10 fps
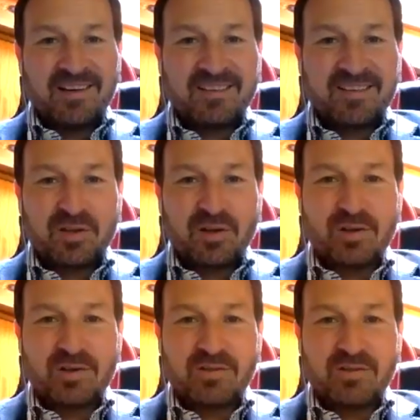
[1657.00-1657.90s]

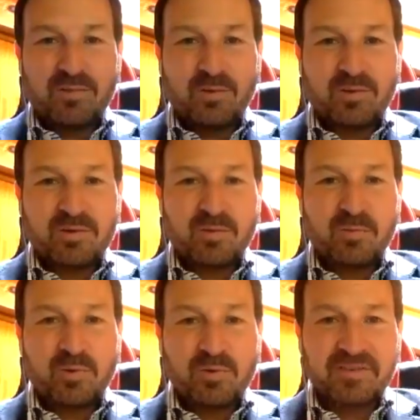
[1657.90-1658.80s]
technology forward to
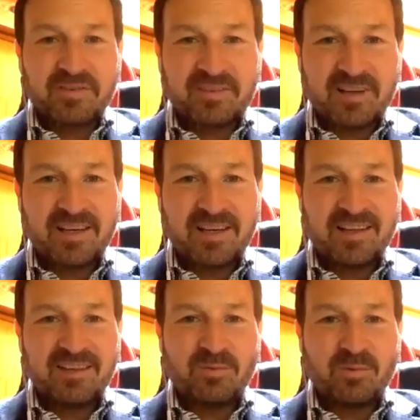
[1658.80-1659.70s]
improve society.
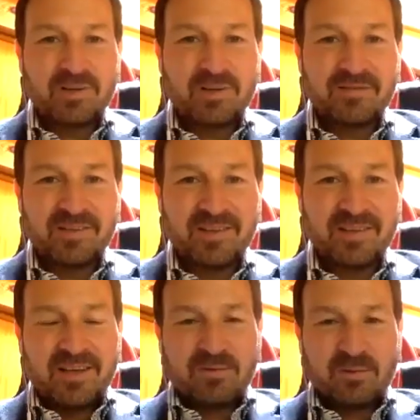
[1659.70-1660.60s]
That's one of the
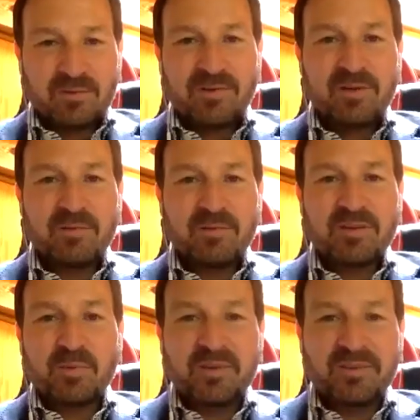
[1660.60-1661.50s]
sort of
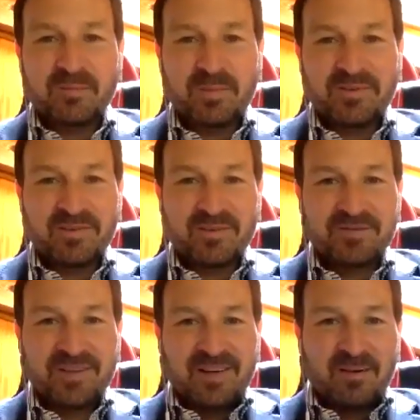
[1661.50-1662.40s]
fundamental principles of
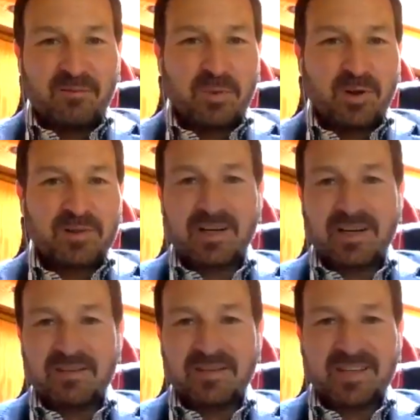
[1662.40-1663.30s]

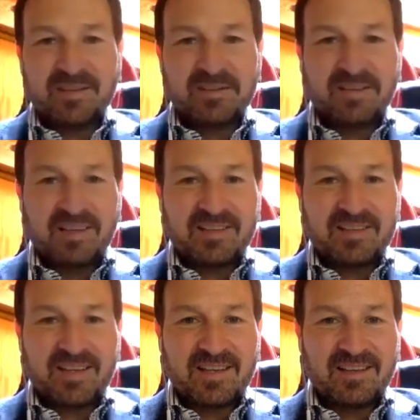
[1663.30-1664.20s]
blockchain, of DLT,
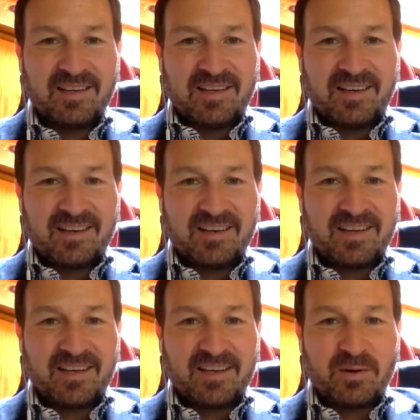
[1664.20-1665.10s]
is that
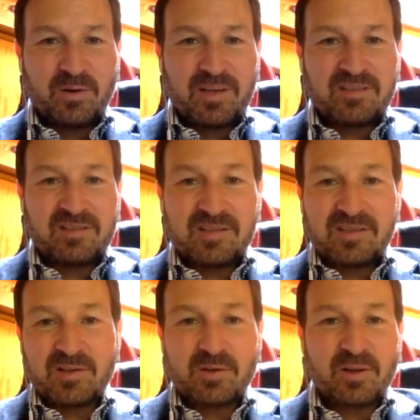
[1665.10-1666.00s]
it's
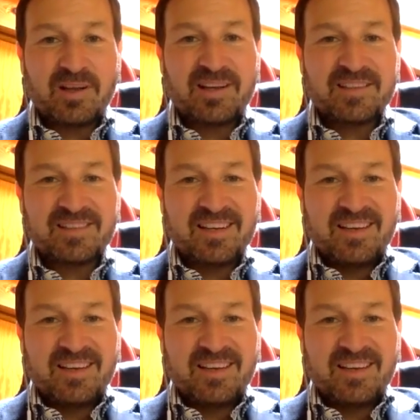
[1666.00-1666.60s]
decentralized.